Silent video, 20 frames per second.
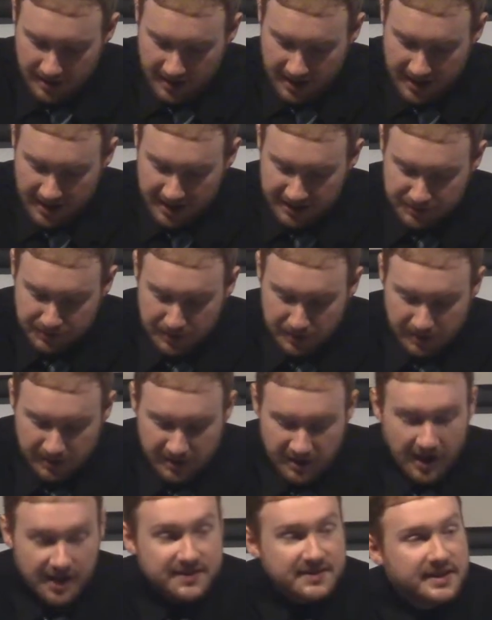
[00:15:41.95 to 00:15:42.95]
And as we were
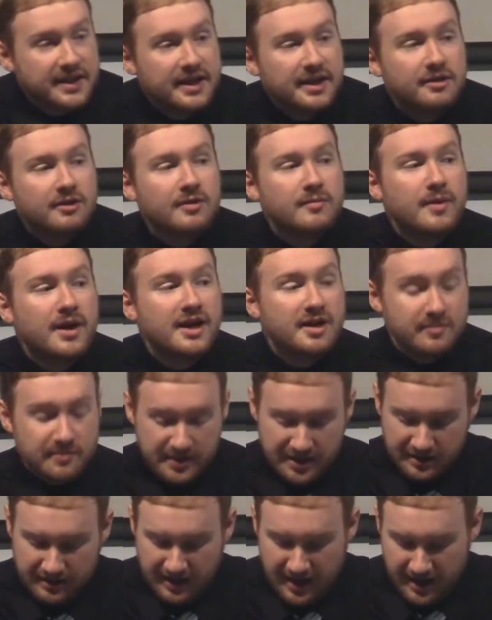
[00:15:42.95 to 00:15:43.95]
crossing it, it reminded
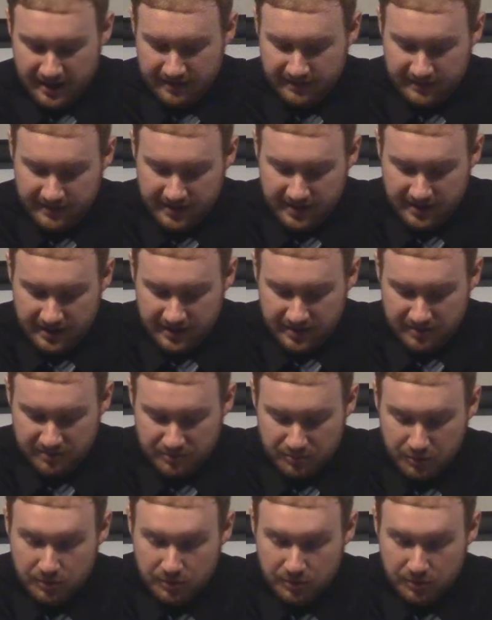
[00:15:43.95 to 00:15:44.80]
me a lot of the